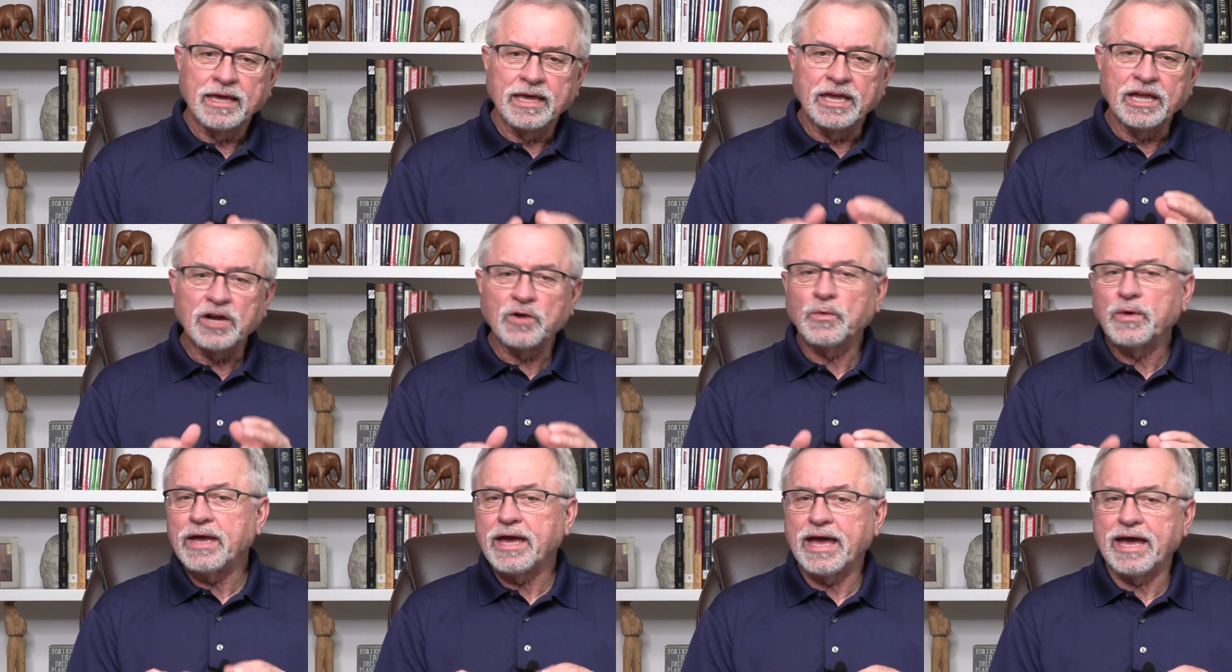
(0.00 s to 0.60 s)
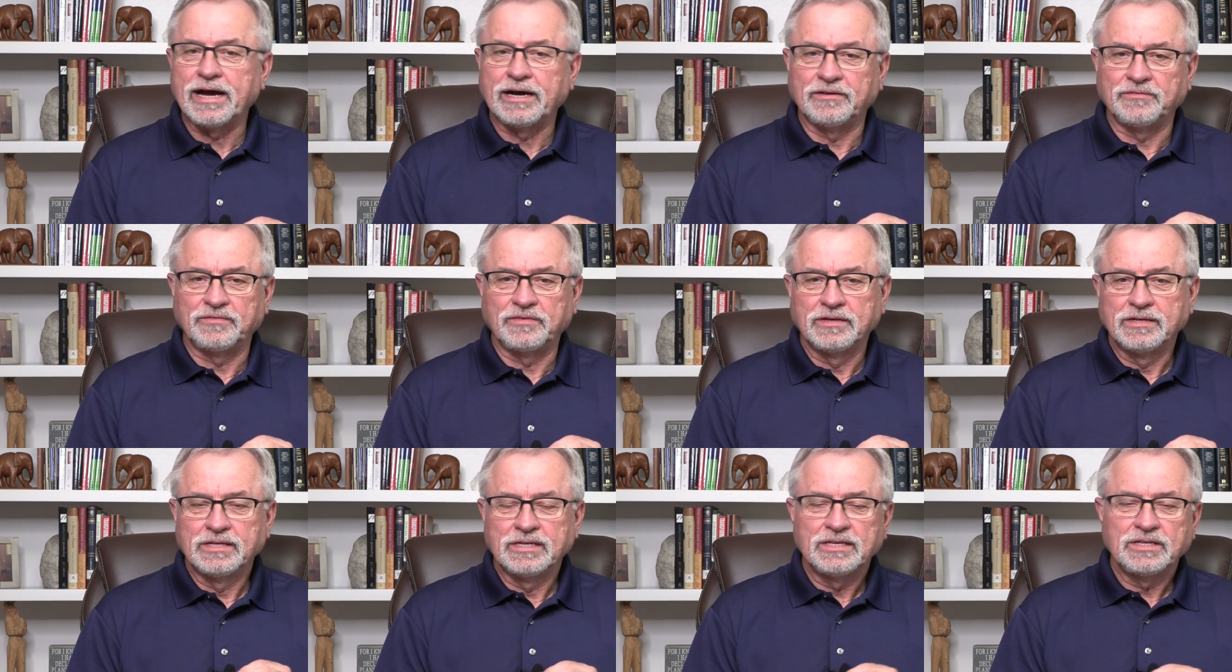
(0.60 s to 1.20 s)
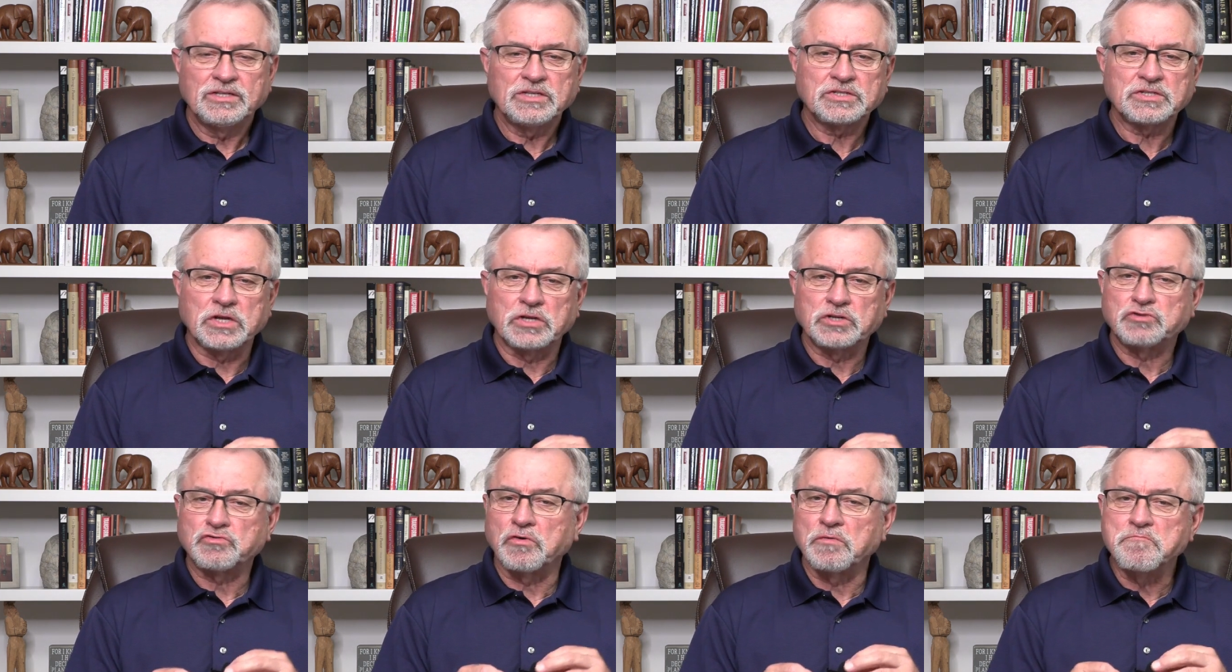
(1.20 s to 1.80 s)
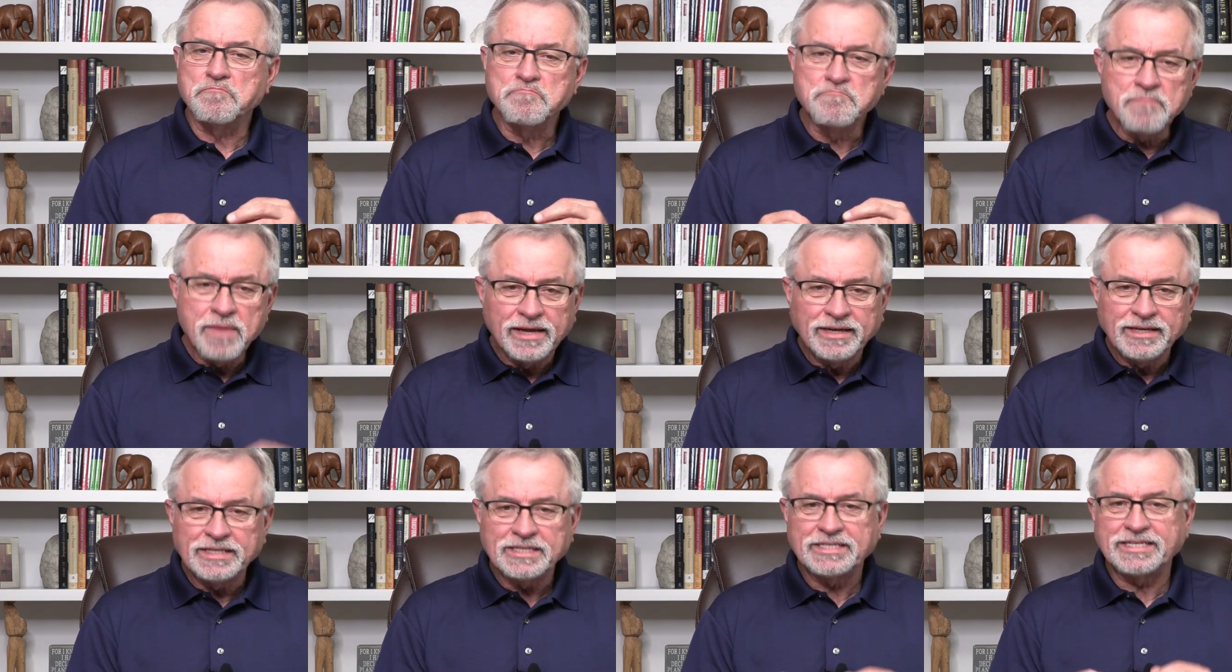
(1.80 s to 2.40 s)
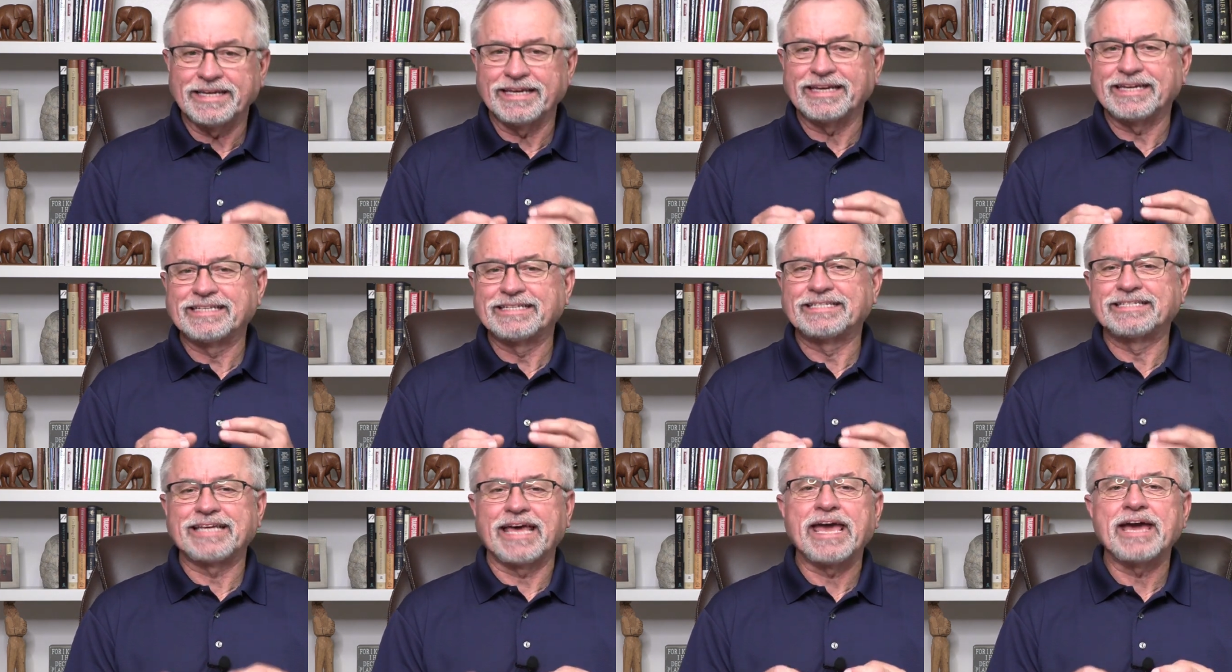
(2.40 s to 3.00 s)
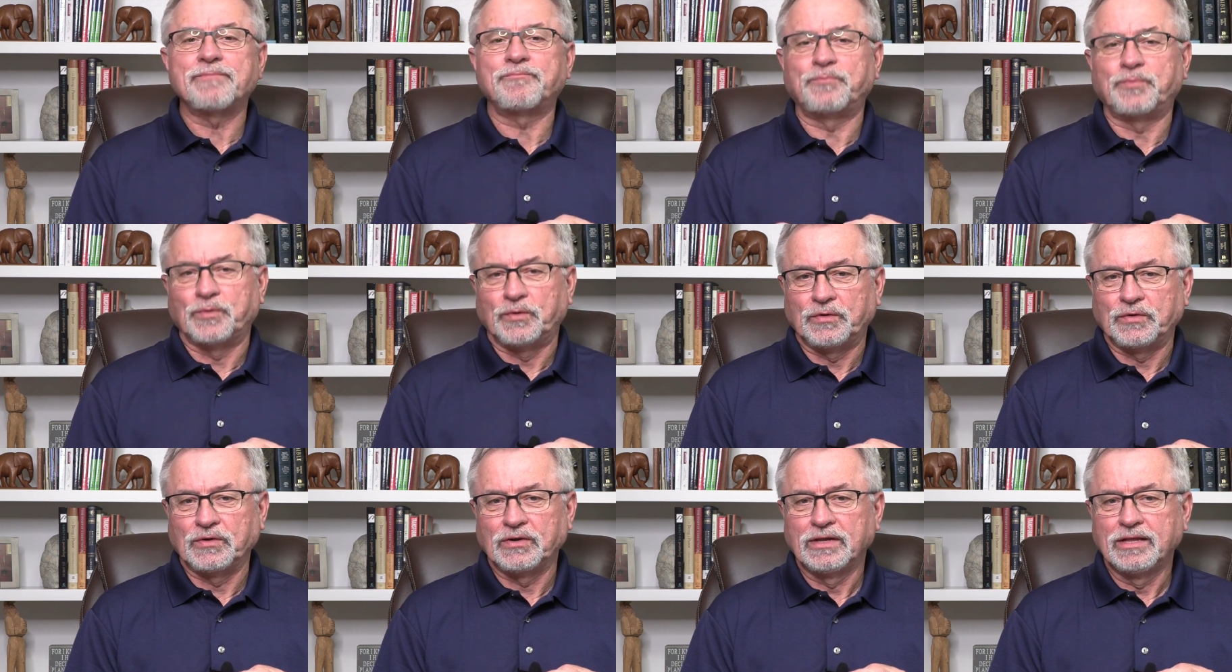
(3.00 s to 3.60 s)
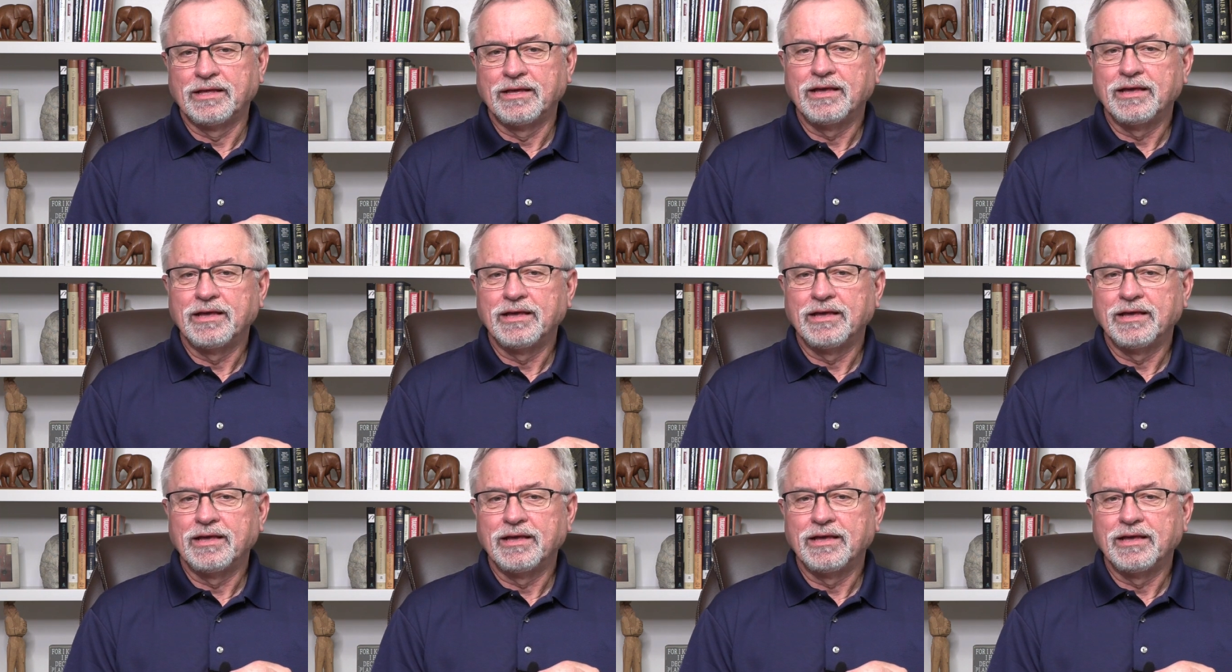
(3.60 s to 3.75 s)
Here we have just a tremendous example